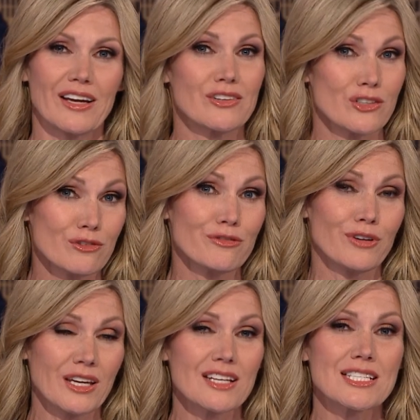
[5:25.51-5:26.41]
And don't
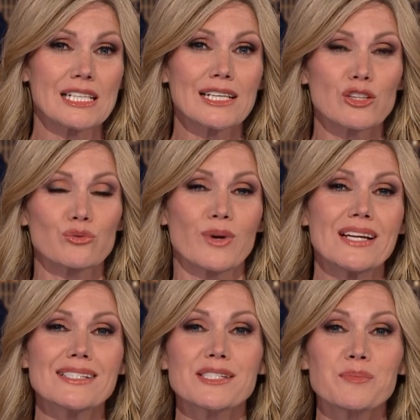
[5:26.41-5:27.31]
forget to click the
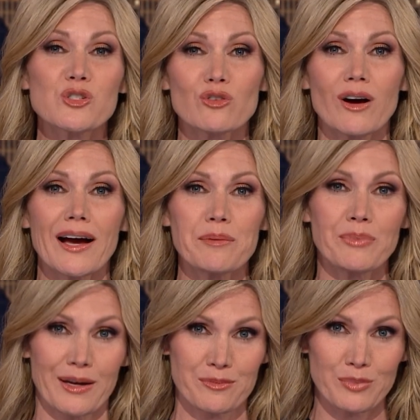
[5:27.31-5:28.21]
red subscribe
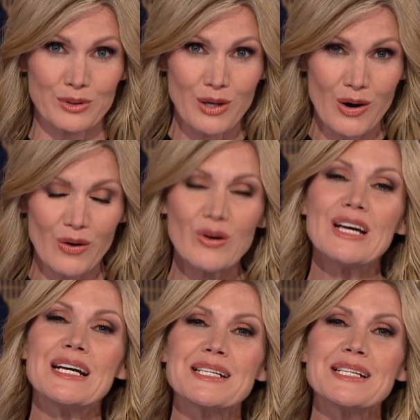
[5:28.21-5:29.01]
button below